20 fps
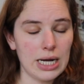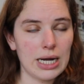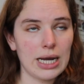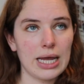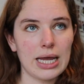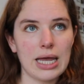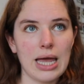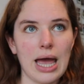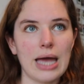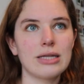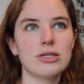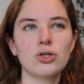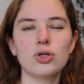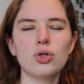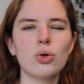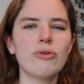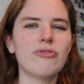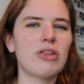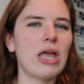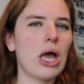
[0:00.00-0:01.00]
Like, I don't
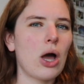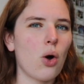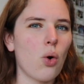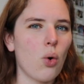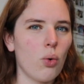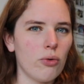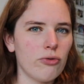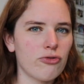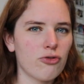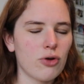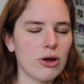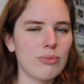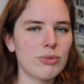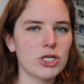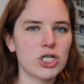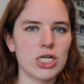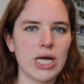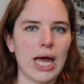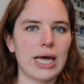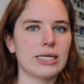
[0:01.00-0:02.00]
know if they're all free,
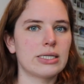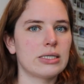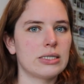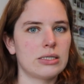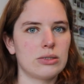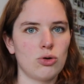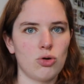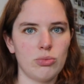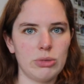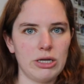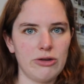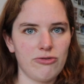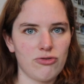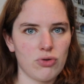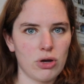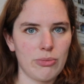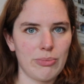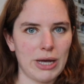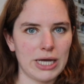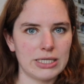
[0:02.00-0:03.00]
but she has so many
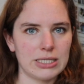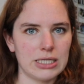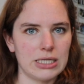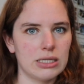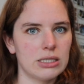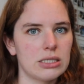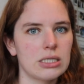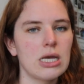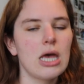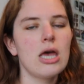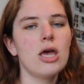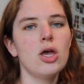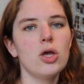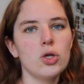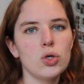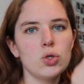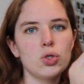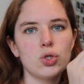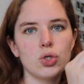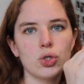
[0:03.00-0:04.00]
free patterns.
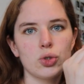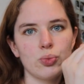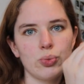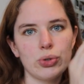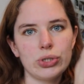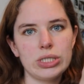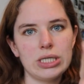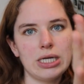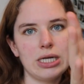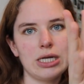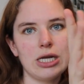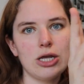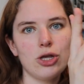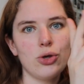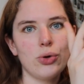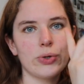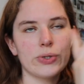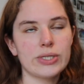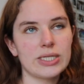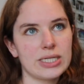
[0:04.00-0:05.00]
You just put in
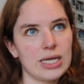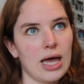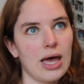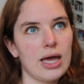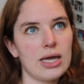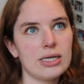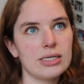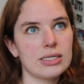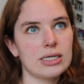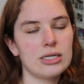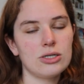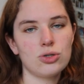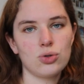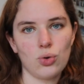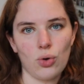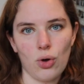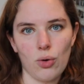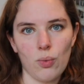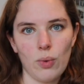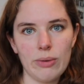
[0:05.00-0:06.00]
your size
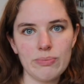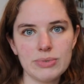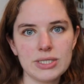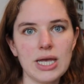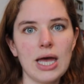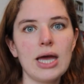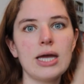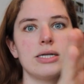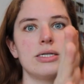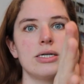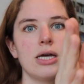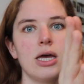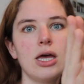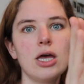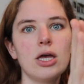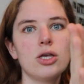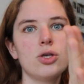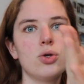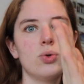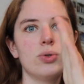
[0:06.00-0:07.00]
into her website,
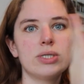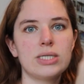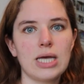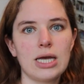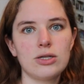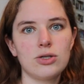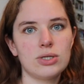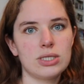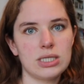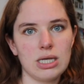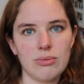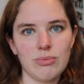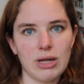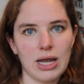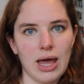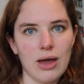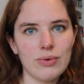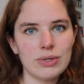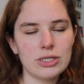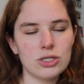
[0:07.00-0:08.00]
you say the seam
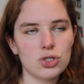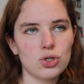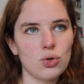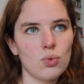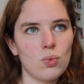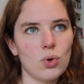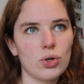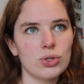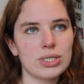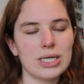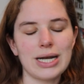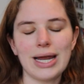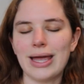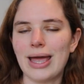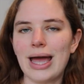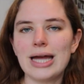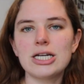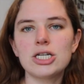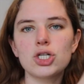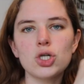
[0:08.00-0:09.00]
allowance you want.
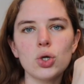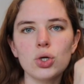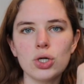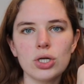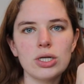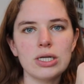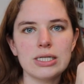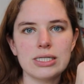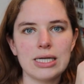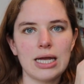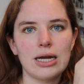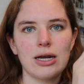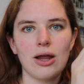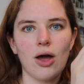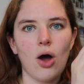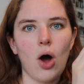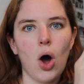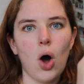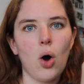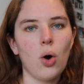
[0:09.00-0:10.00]
Like, I don't understand
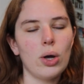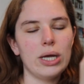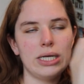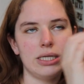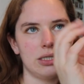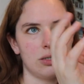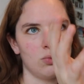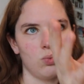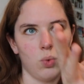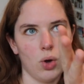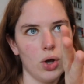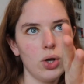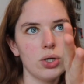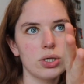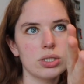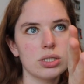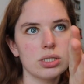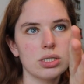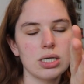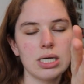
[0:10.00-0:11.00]
how it
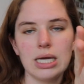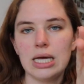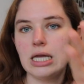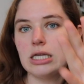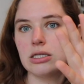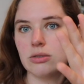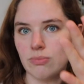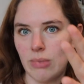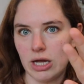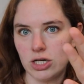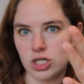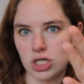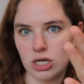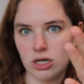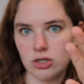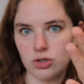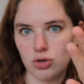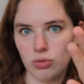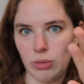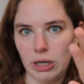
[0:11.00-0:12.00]
works. It's
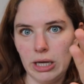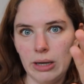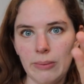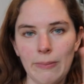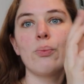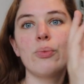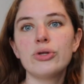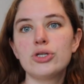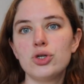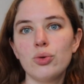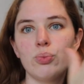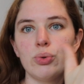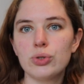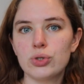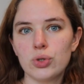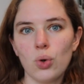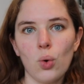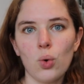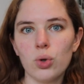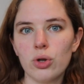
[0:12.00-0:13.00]
magic to me. But you
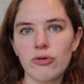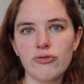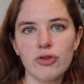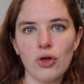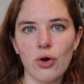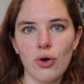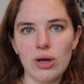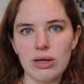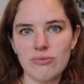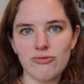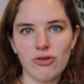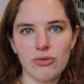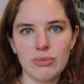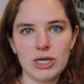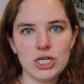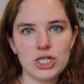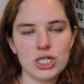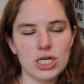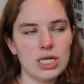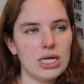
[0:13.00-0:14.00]
put all of your
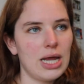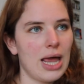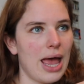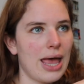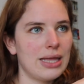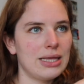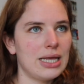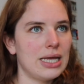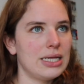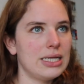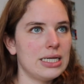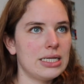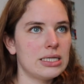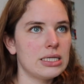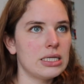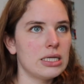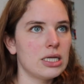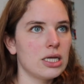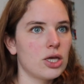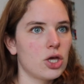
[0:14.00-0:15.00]
information, and then it
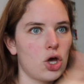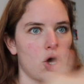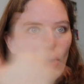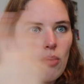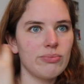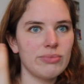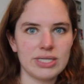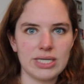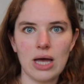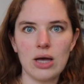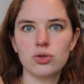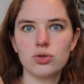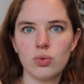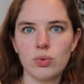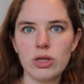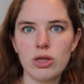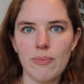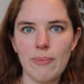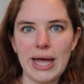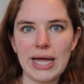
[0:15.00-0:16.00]
comes out
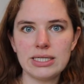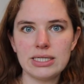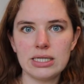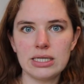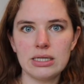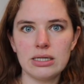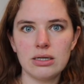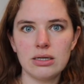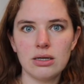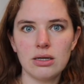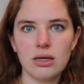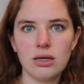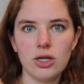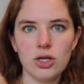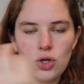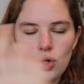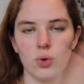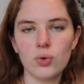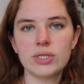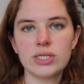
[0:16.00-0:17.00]
with a pattern,
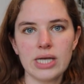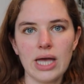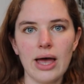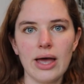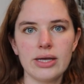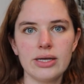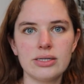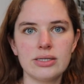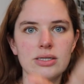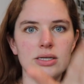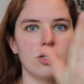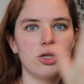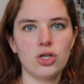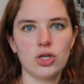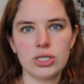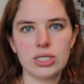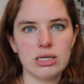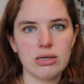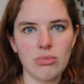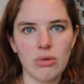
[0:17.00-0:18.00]
your size,
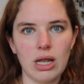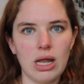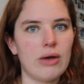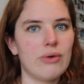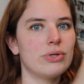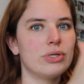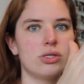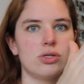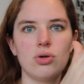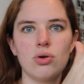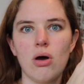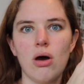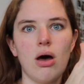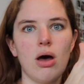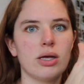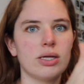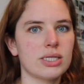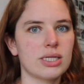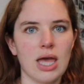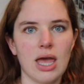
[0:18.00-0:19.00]
the seam allowance you
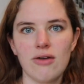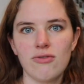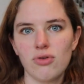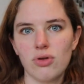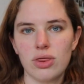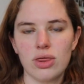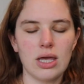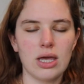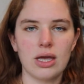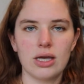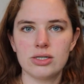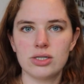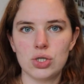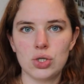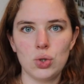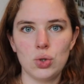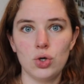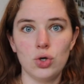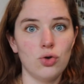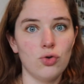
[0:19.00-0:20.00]
ask, everything as
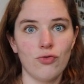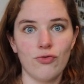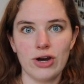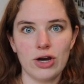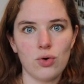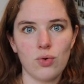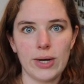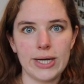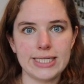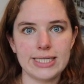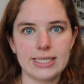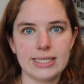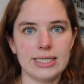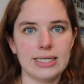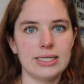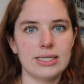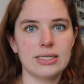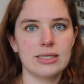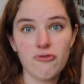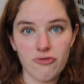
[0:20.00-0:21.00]
you
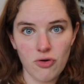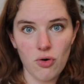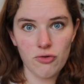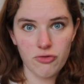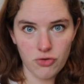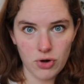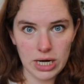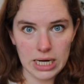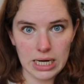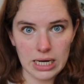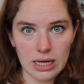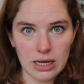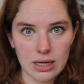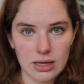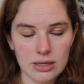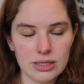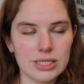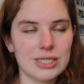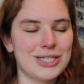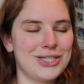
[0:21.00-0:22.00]
requested, for free.
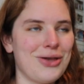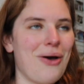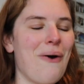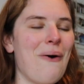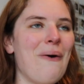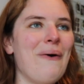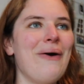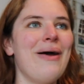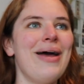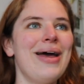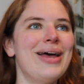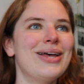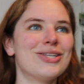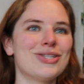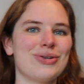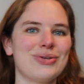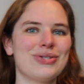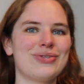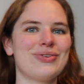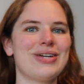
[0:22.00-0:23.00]
So I
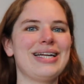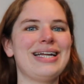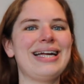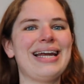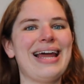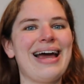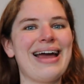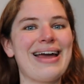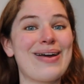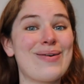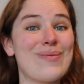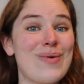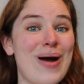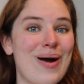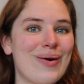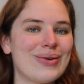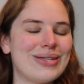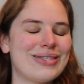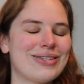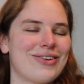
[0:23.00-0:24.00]
was really like,
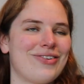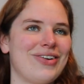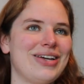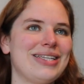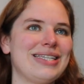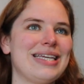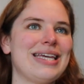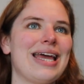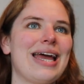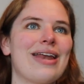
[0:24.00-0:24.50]
wow, it's crazy.